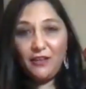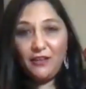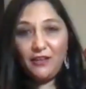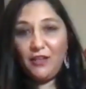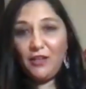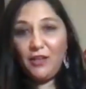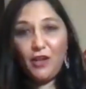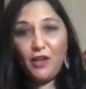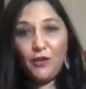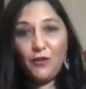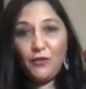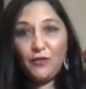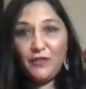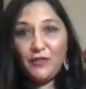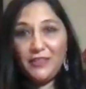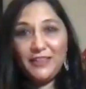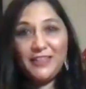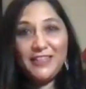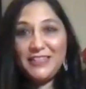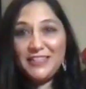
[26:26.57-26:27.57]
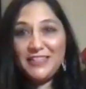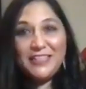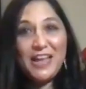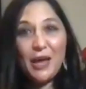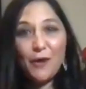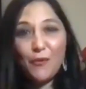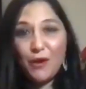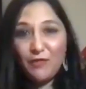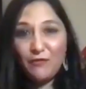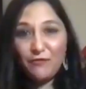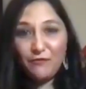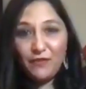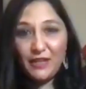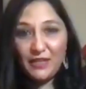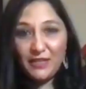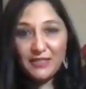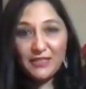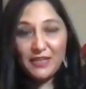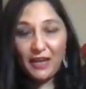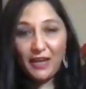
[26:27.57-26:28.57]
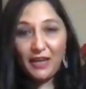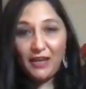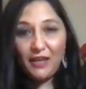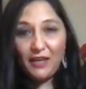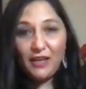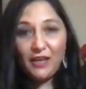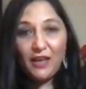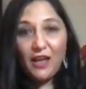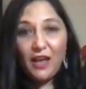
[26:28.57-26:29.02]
this is how I fix it.